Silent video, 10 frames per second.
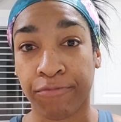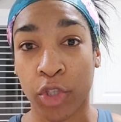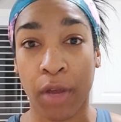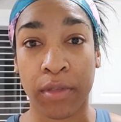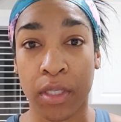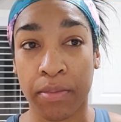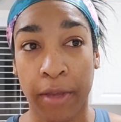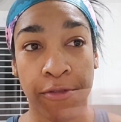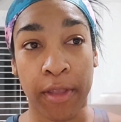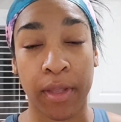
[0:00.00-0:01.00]
Travis is my
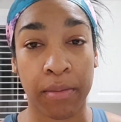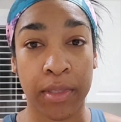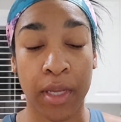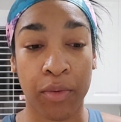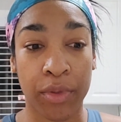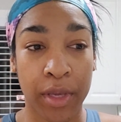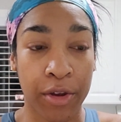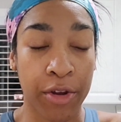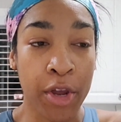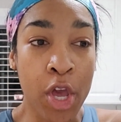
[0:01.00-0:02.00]
friend that I'm staying with
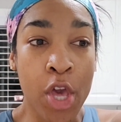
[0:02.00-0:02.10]
here.